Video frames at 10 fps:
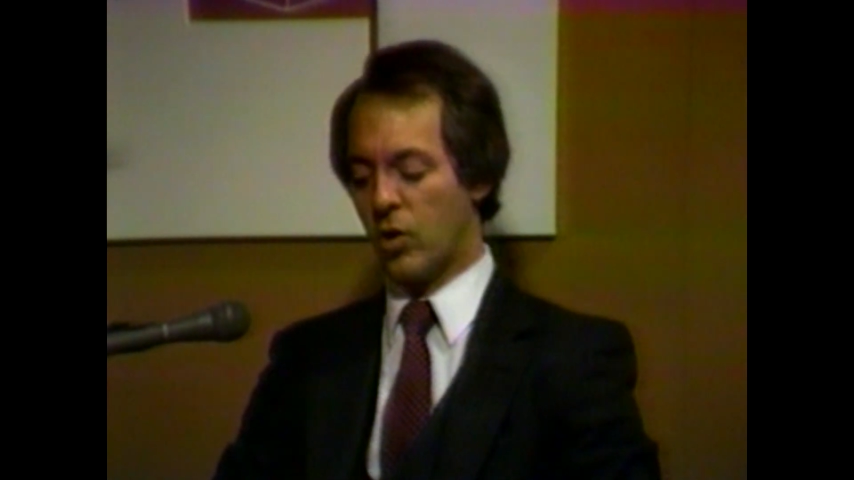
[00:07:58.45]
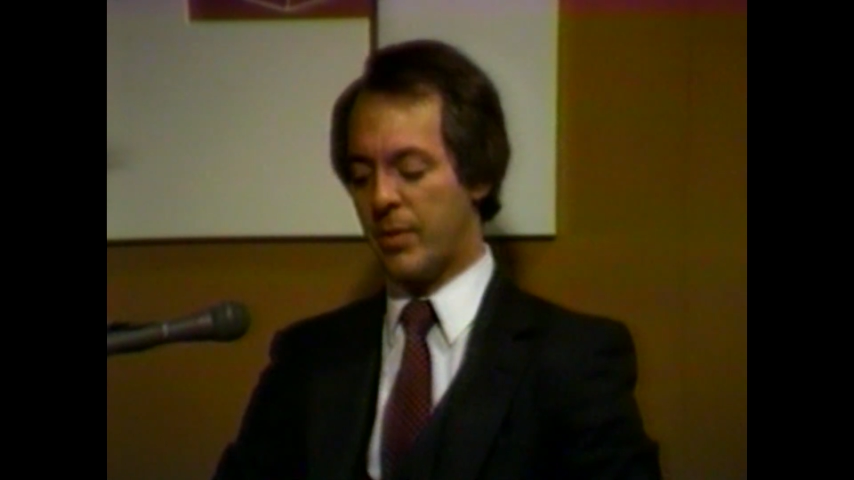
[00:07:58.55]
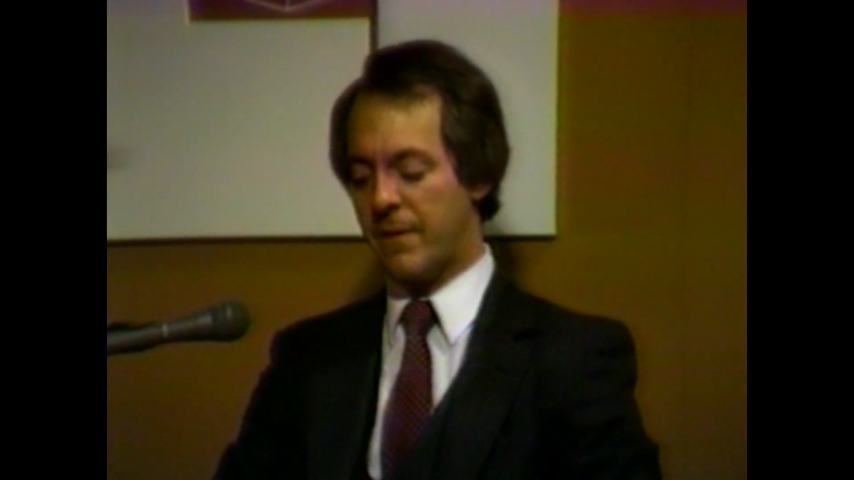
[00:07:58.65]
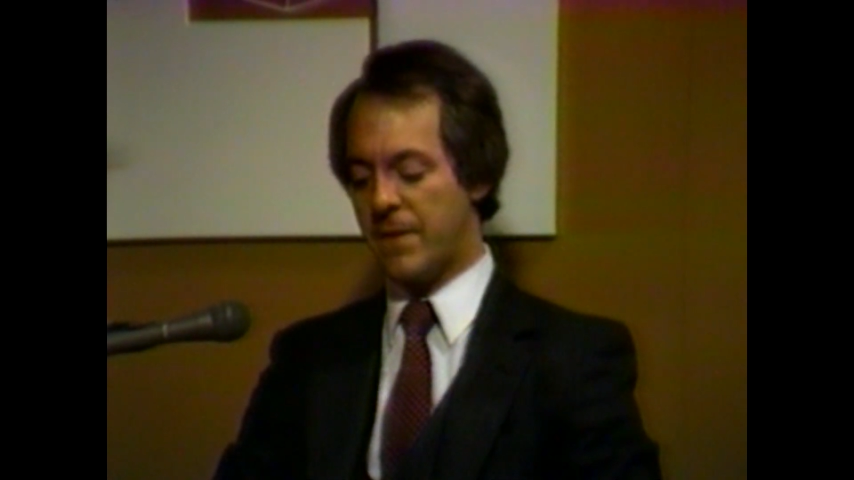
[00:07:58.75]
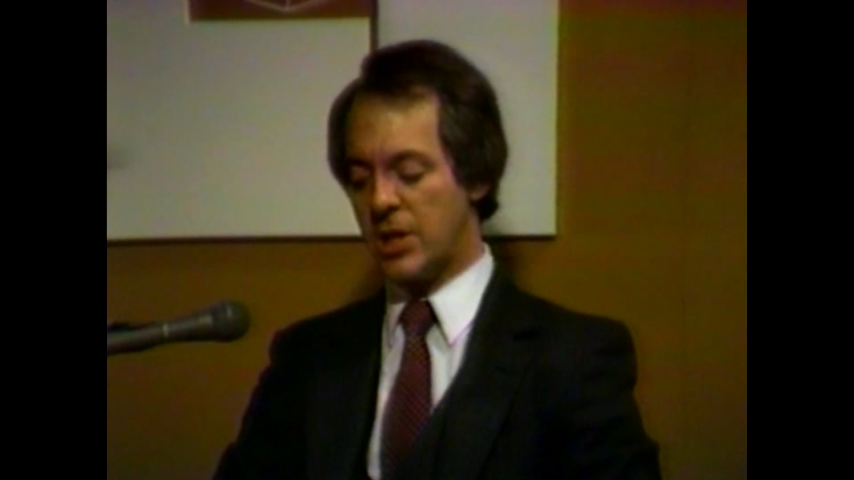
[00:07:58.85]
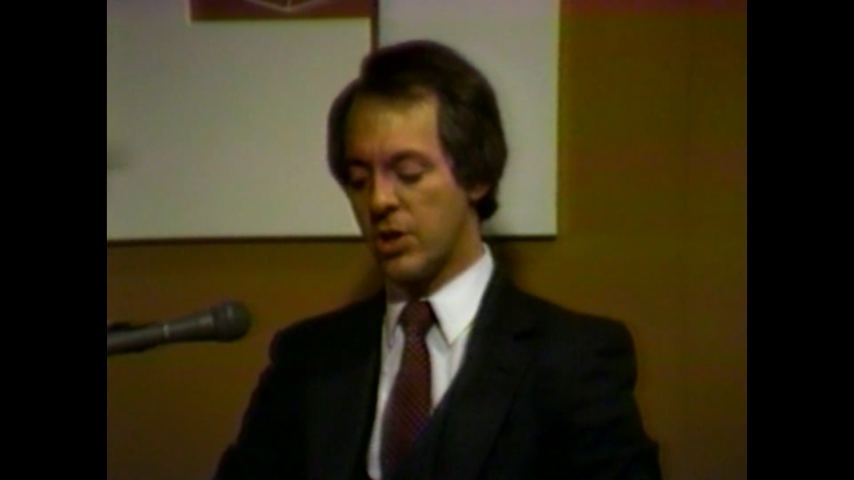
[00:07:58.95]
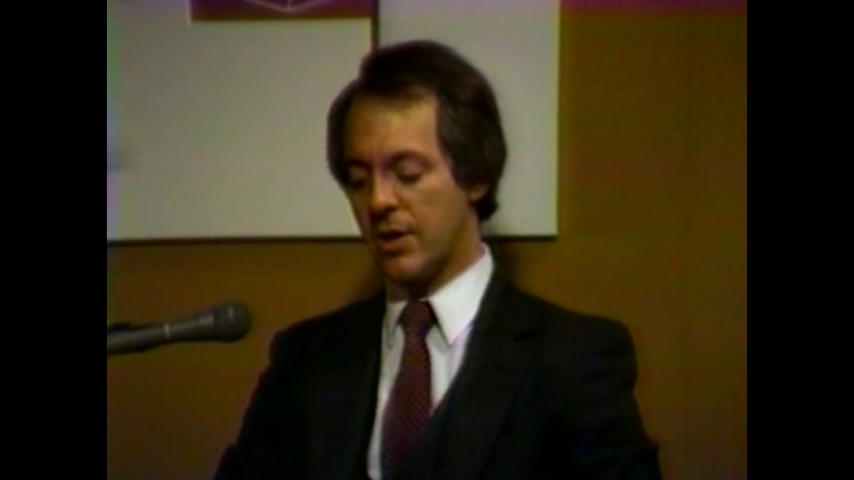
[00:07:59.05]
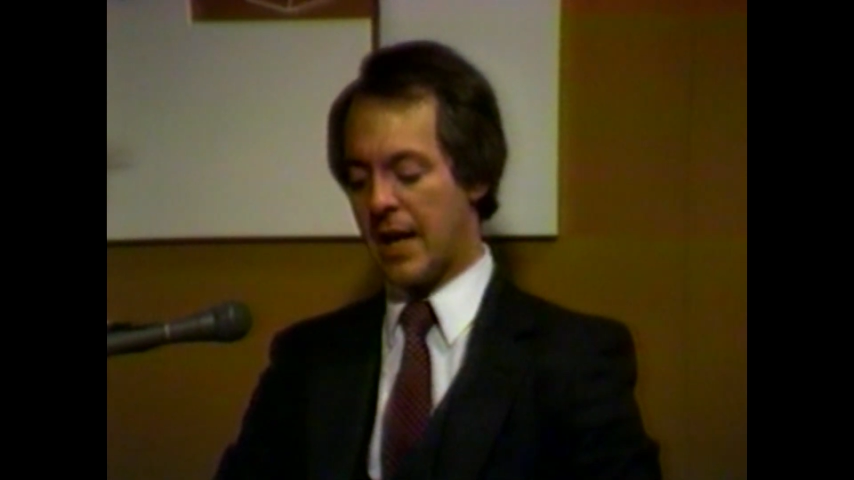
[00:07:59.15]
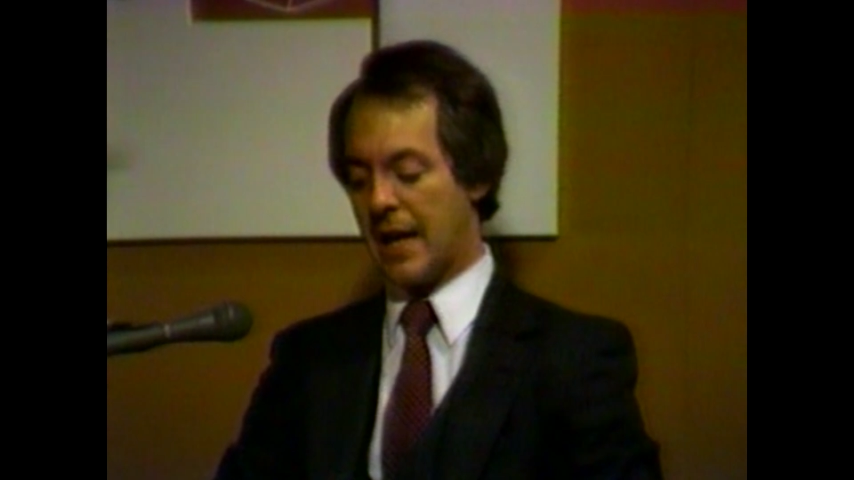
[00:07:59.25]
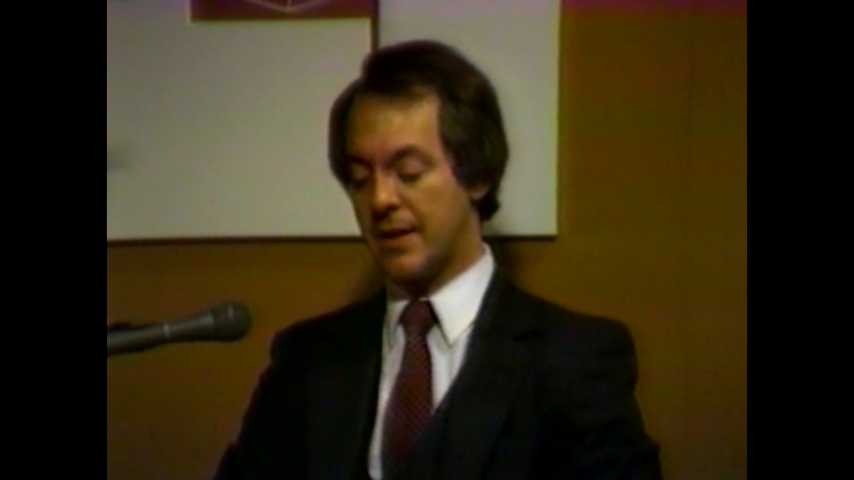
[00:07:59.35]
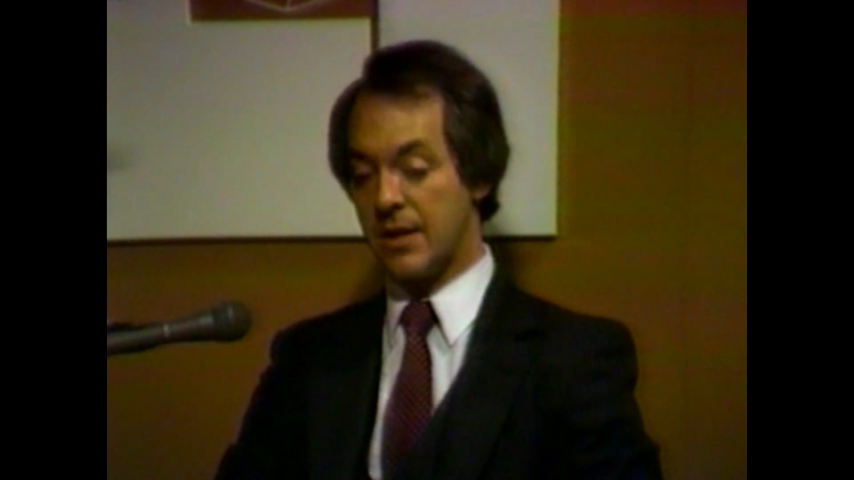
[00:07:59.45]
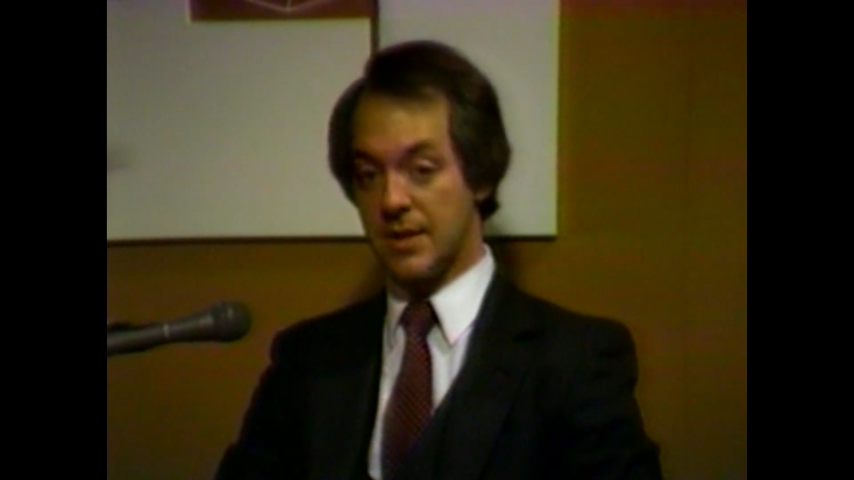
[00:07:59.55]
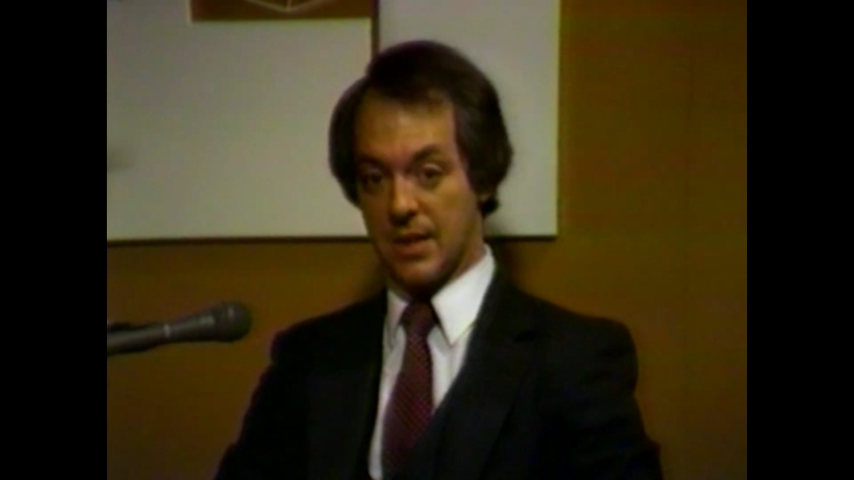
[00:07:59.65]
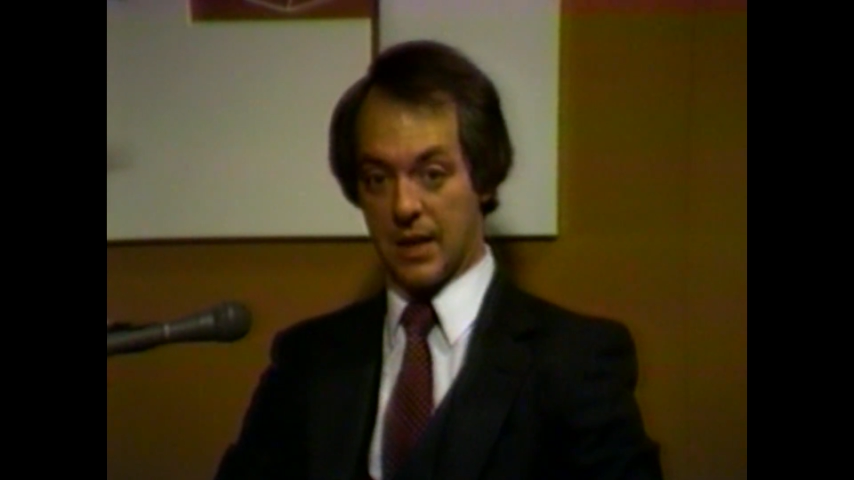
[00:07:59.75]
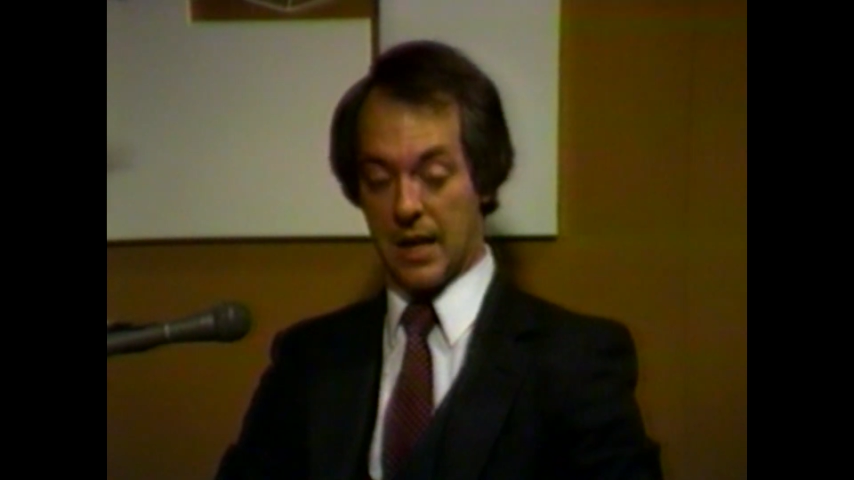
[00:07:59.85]
will be featured at the
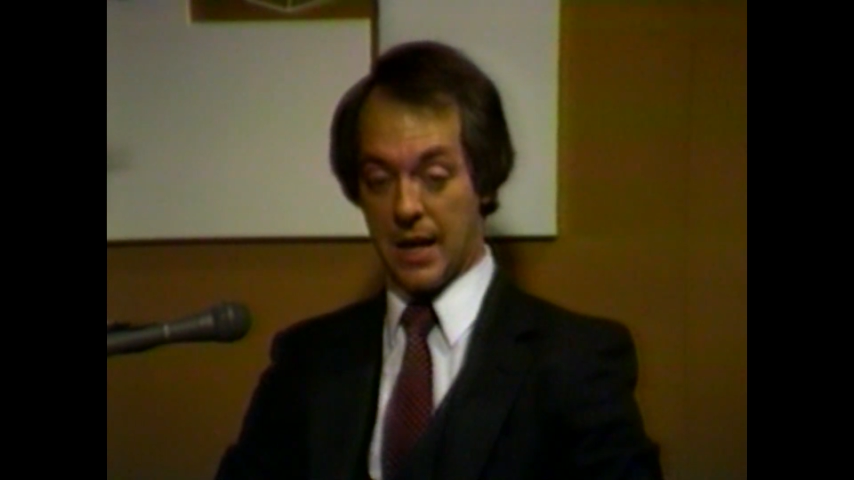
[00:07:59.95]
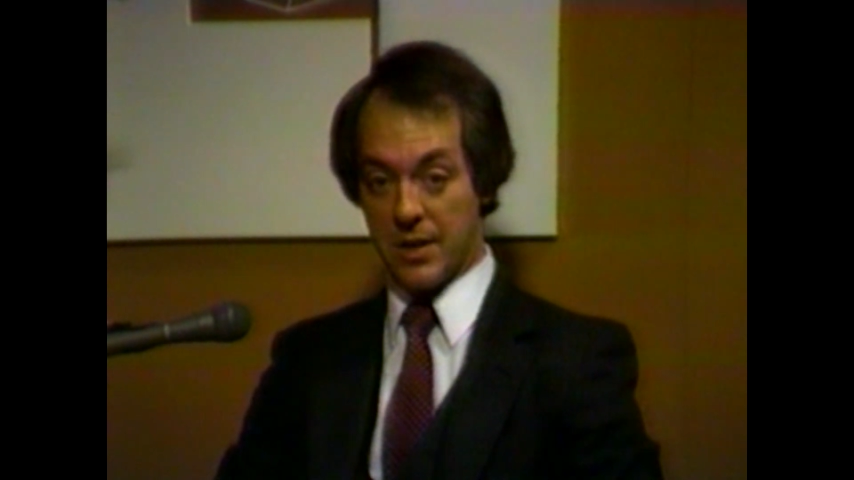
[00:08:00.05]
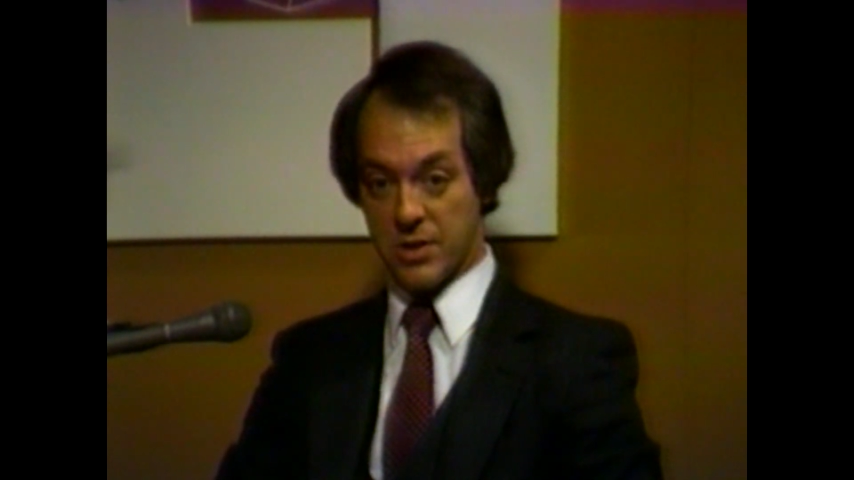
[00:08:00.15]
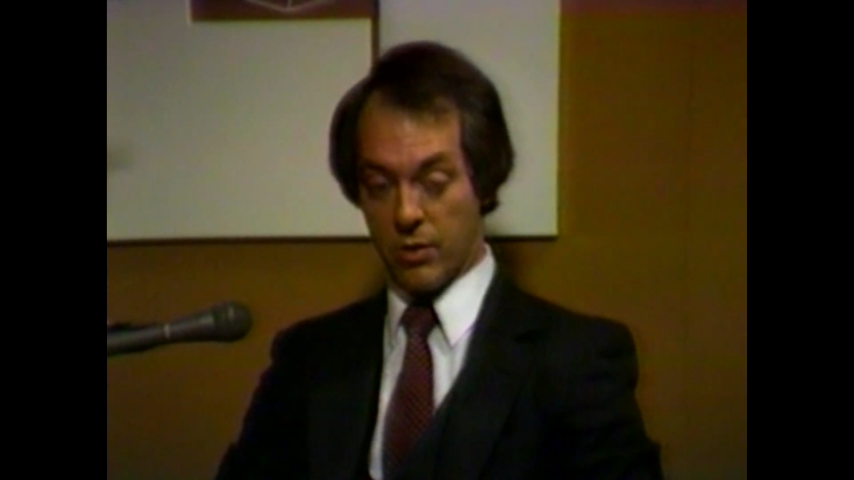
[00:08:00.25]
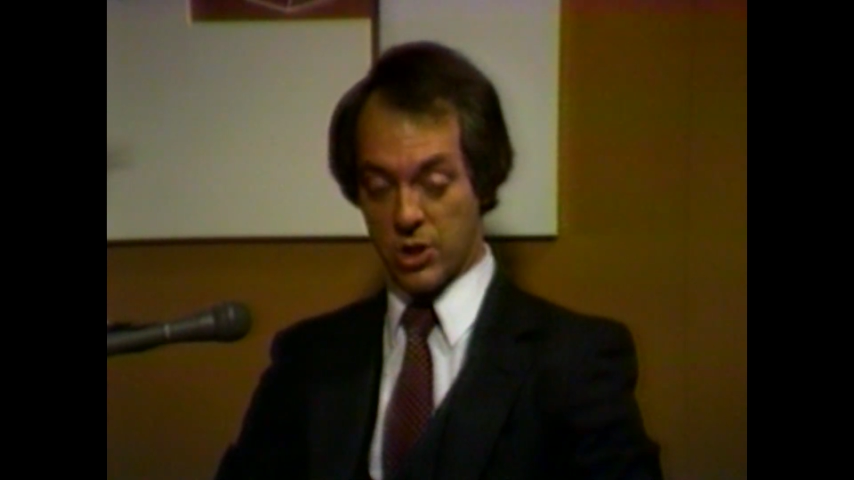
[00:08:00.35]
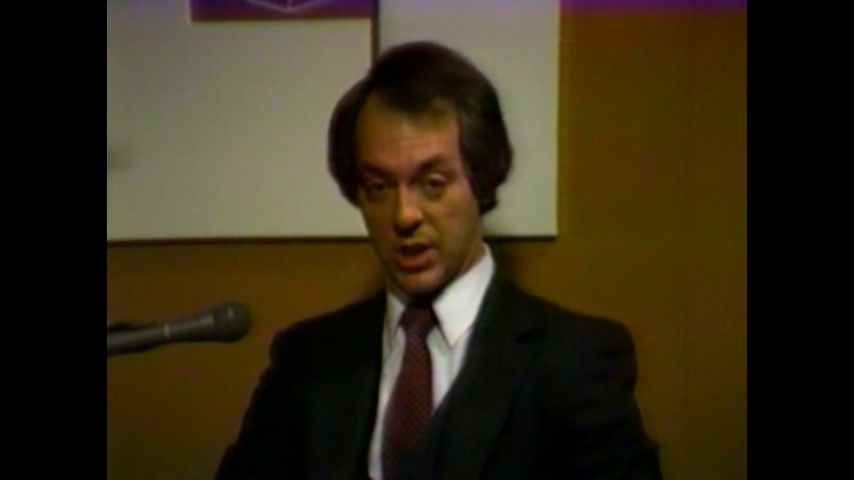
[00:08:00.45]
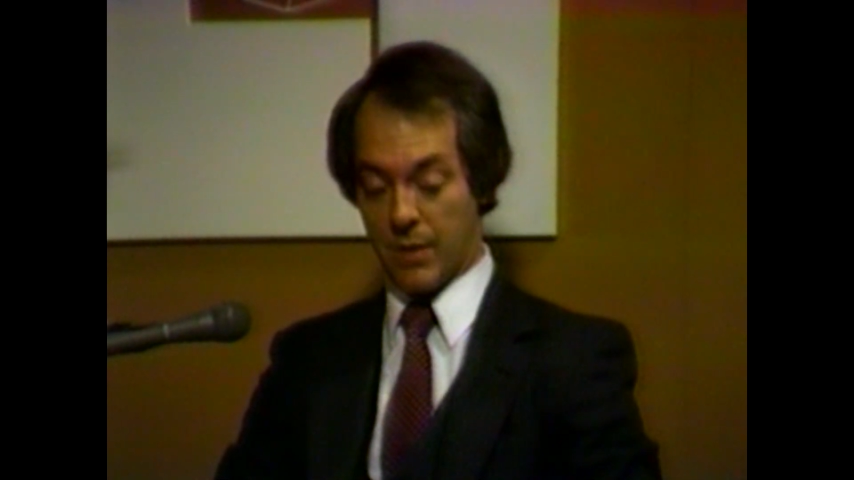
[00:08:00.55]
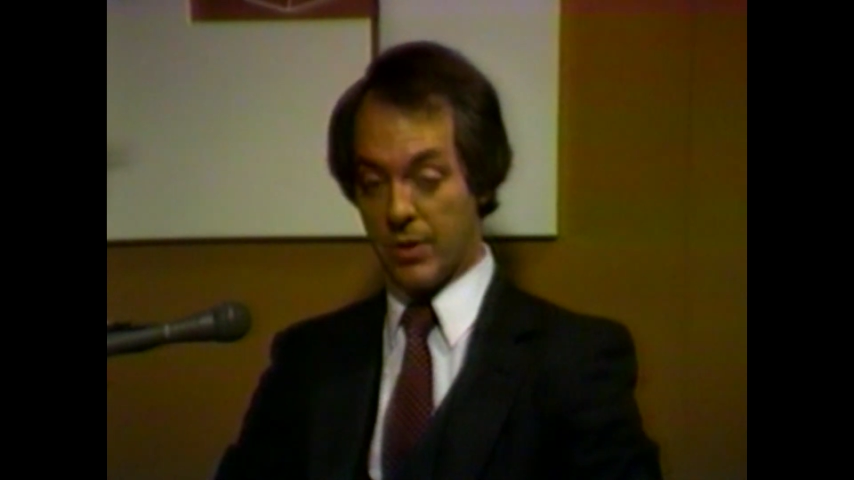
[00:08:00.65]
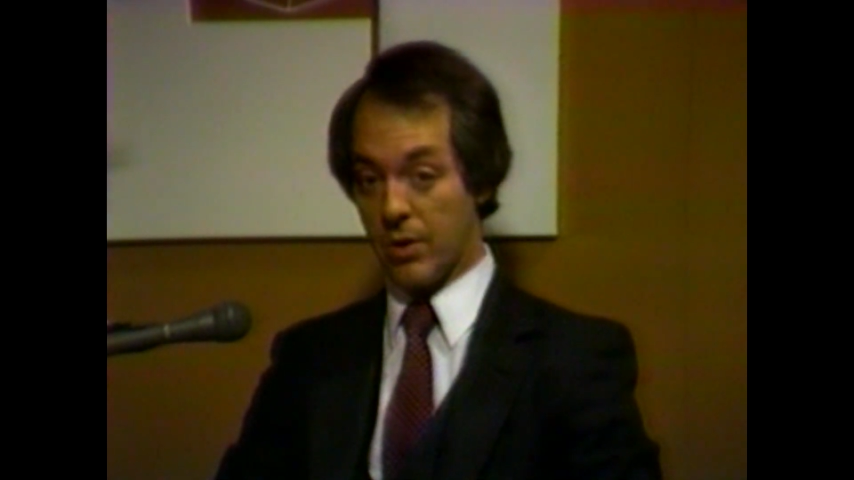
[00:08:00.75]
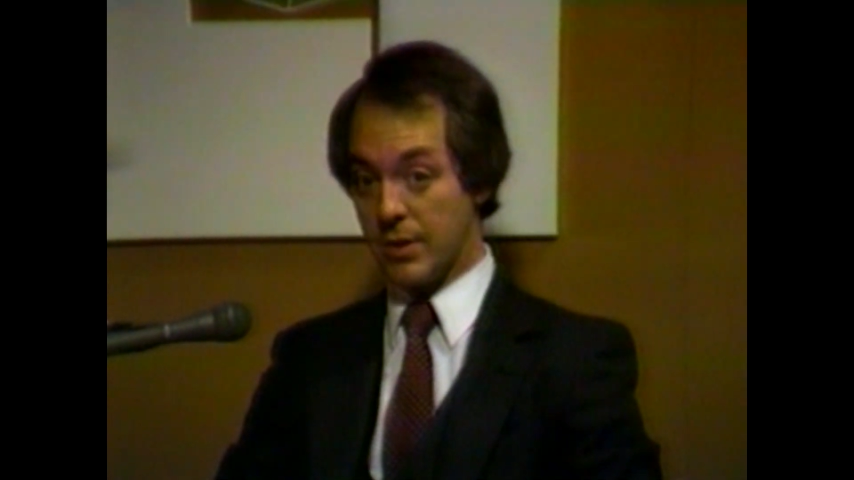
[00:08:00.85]
synagogue, Otis Coda Shalemeth,